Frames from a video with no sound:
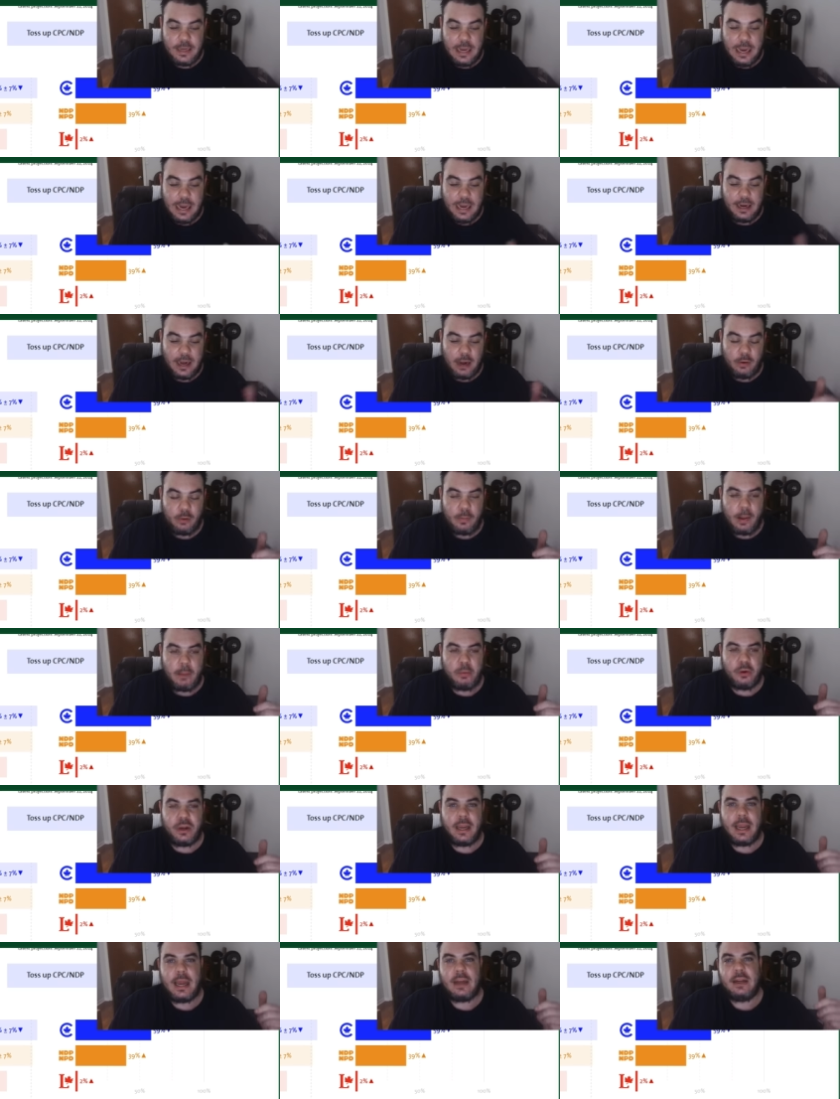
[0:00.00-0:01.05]
And I remember
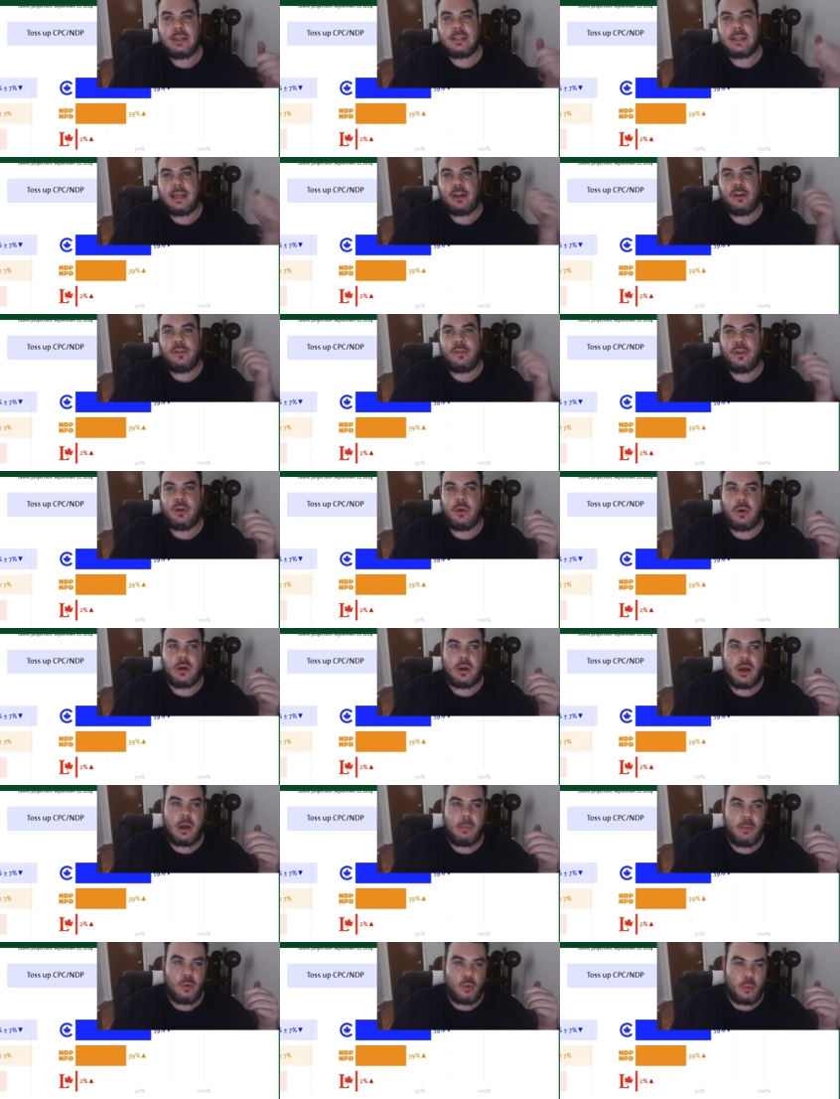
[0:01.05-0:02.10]
he had this interview a
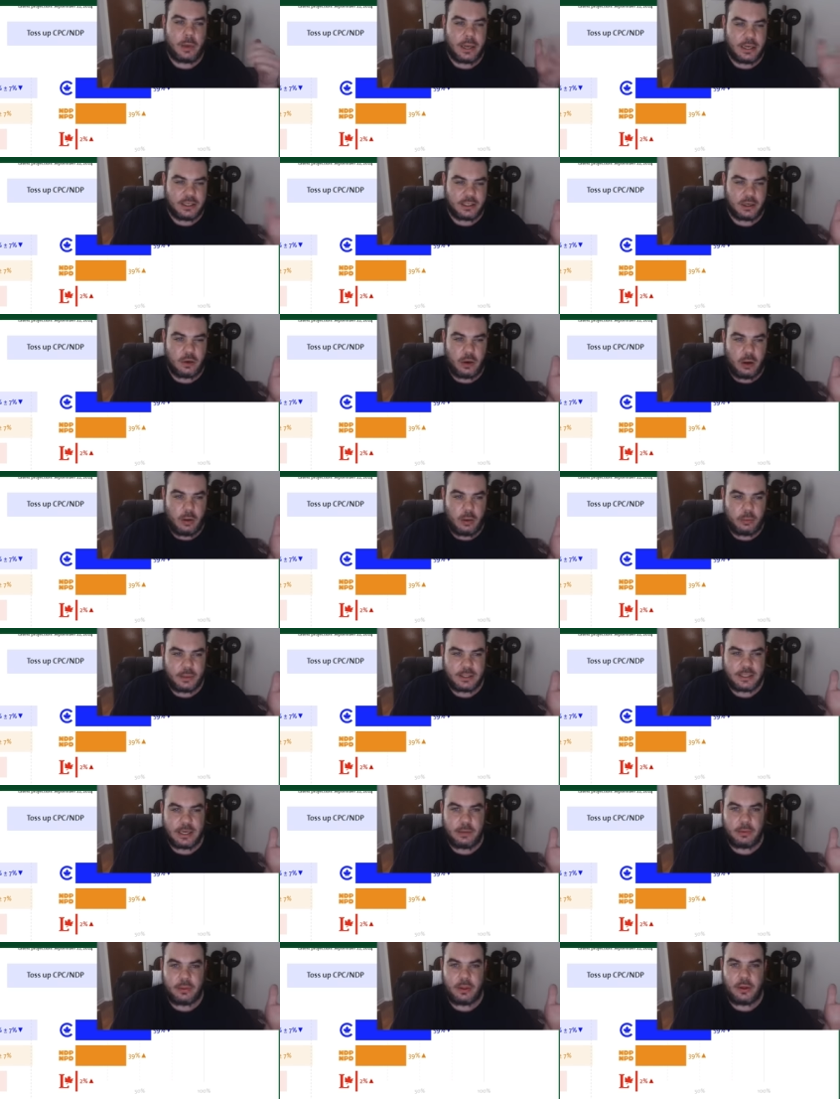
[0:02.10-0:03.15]
couple weeks ago. I want to
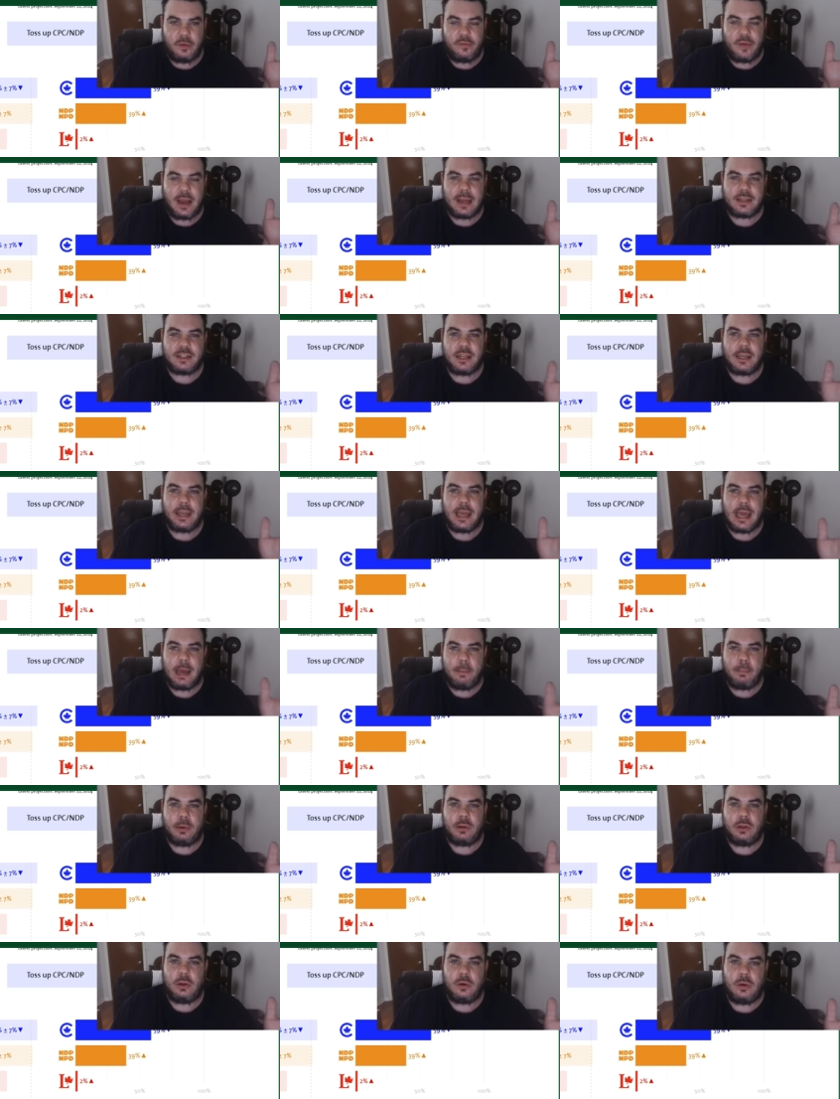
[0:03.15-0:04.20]
say with uh, Vassy uh,
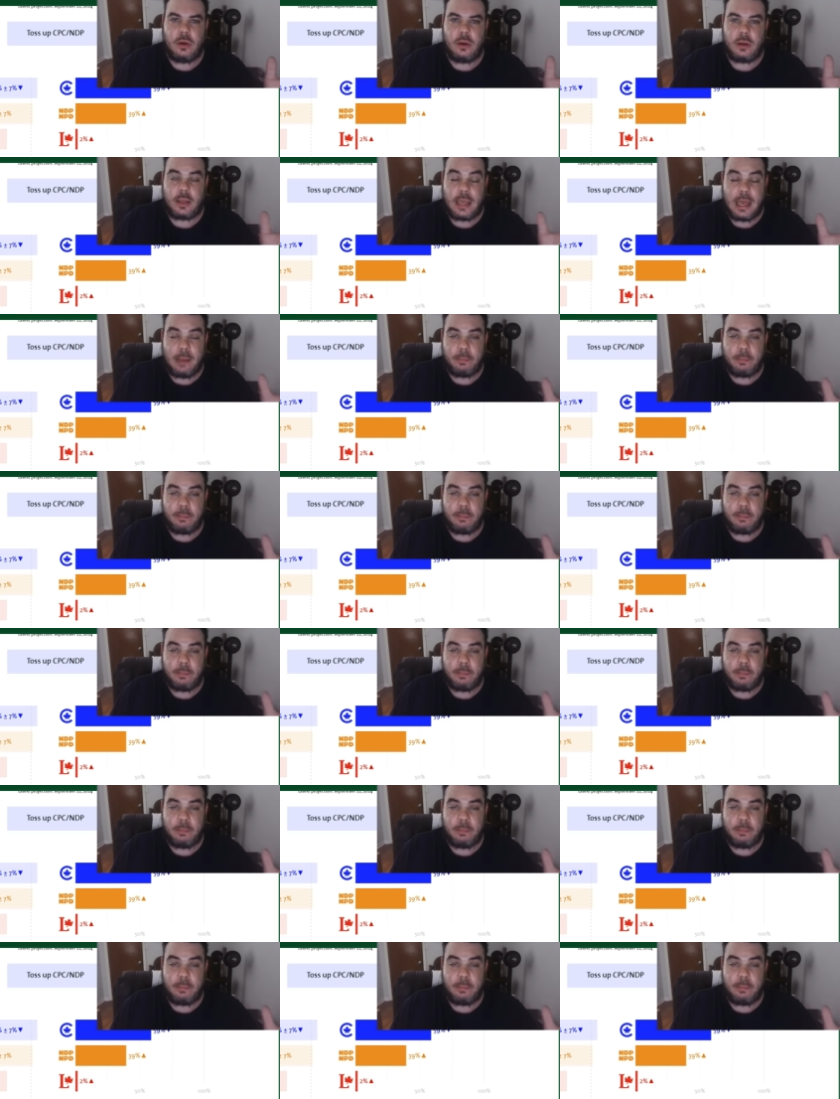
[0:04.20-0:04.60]
Kapelos uh,